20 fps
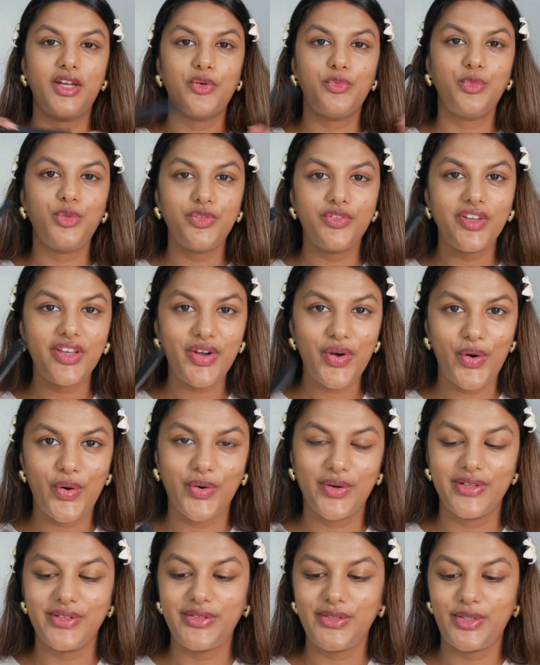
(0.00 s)
Now moving
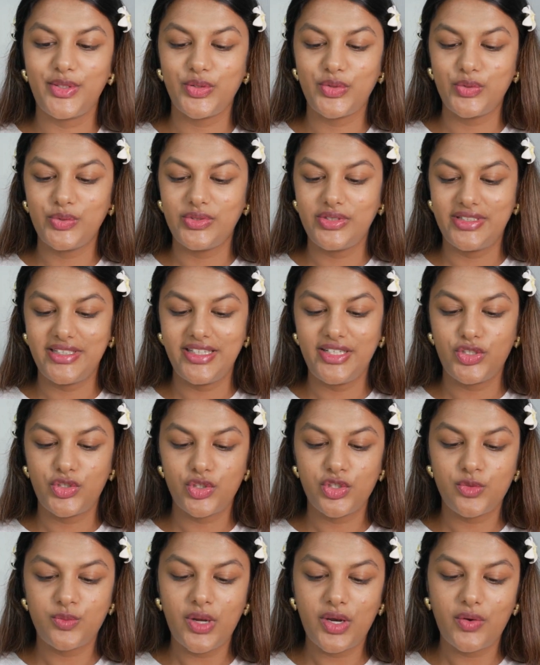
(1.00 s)
on to the
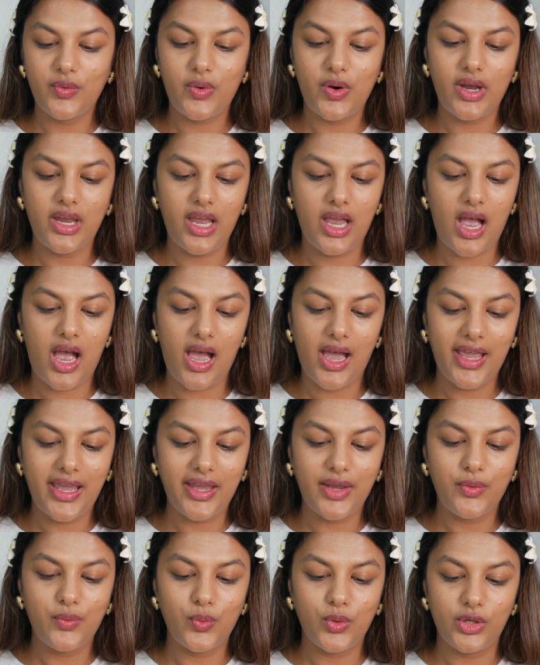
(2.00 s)
Trish McEvoy
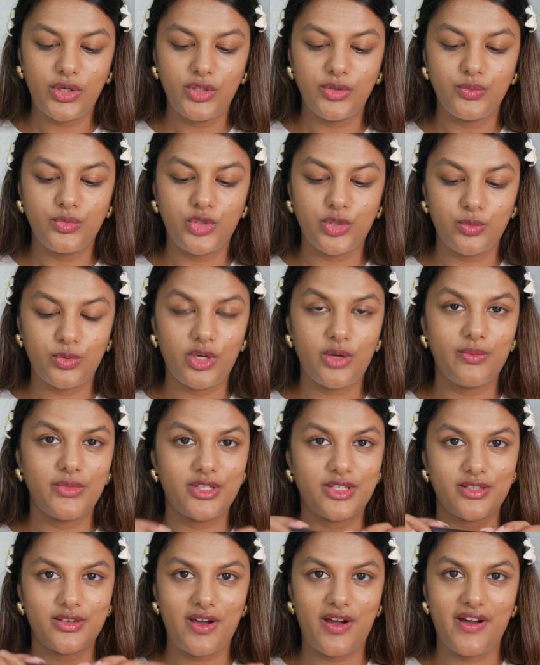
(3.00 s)
High Volume Tubular
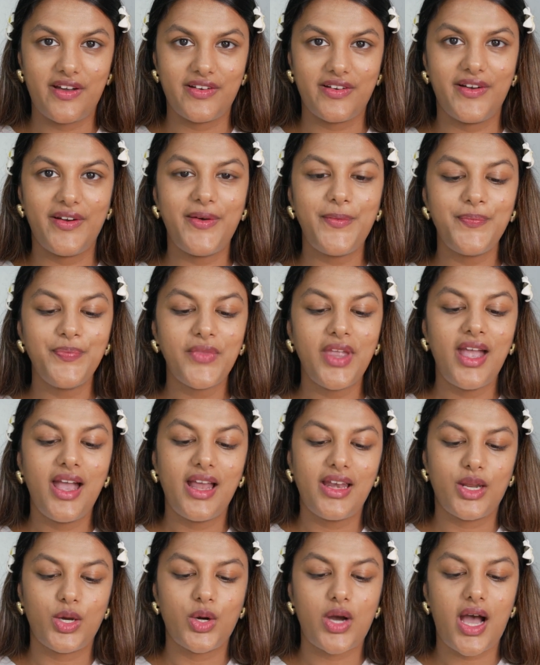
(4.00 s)
Mascara.
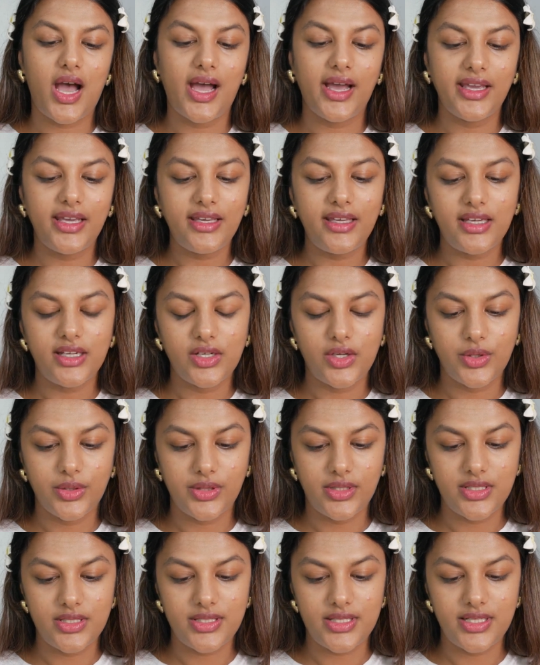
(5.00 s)
Now I
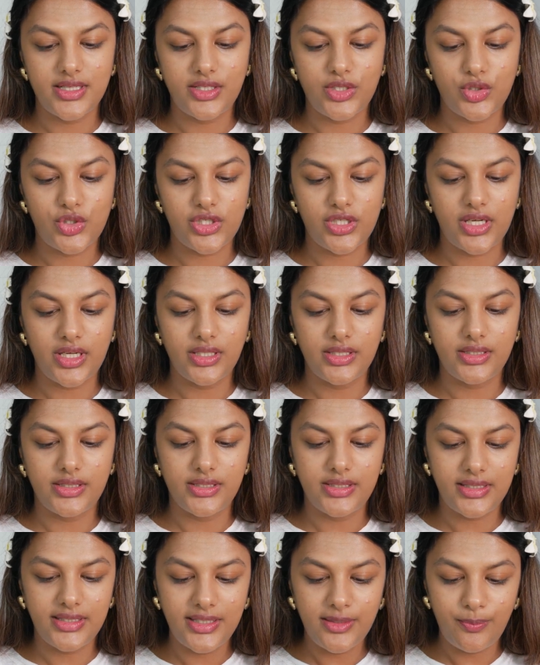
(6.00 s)
got this in the
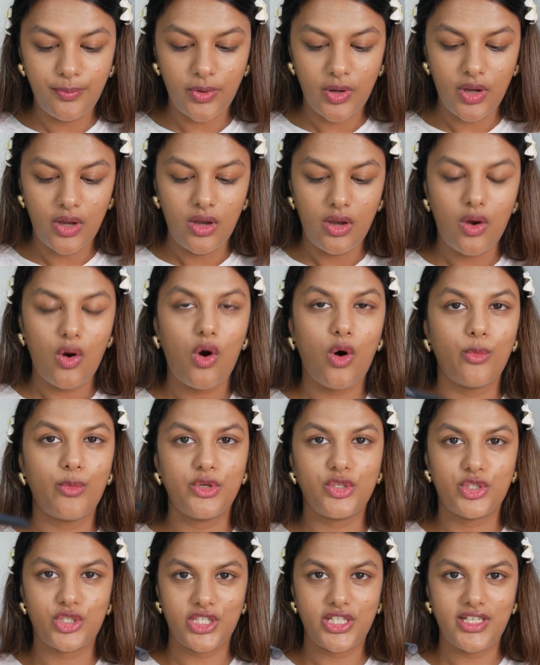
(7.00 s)
shade Deep
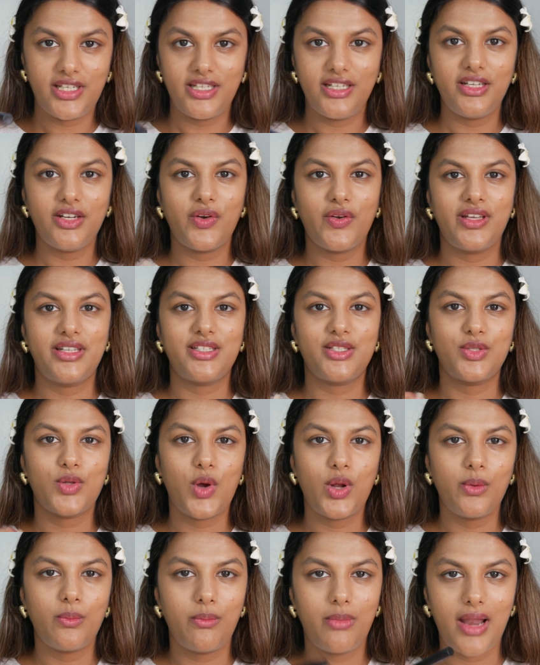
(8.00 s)
Aubergine. Now it's
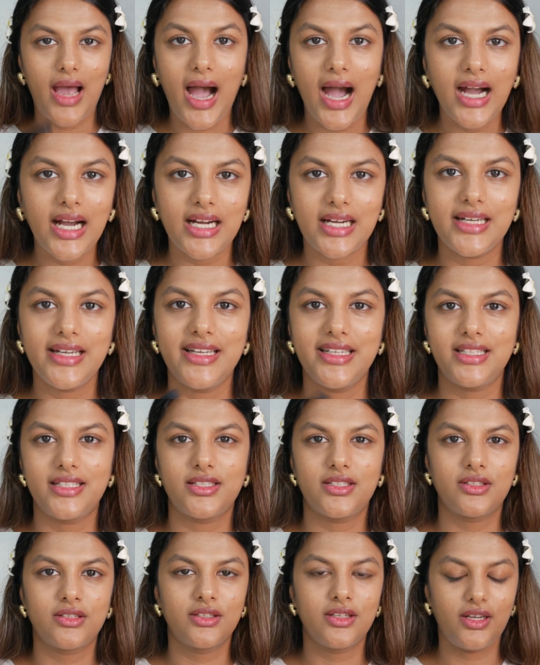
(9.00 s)
not black,
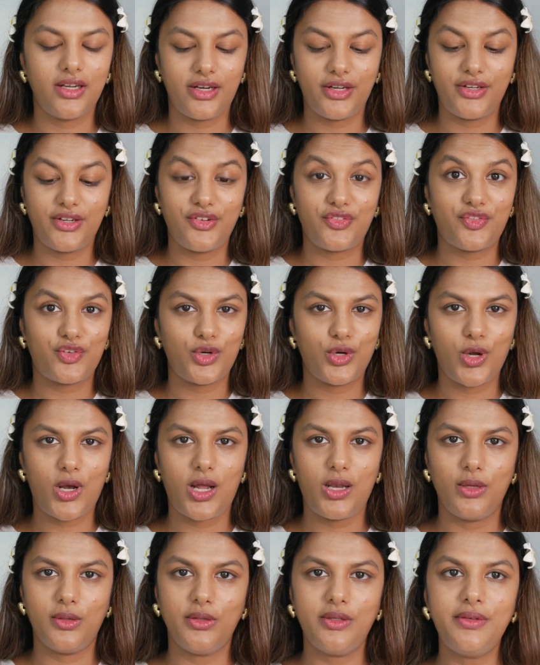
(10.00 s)
it's a different
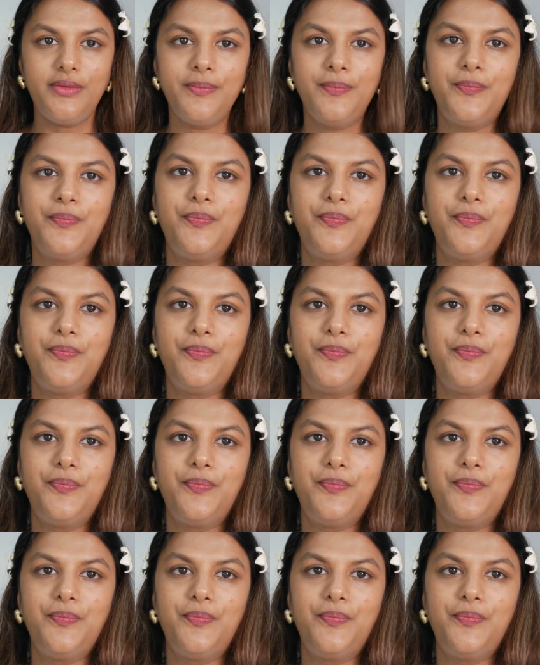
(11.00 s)
color.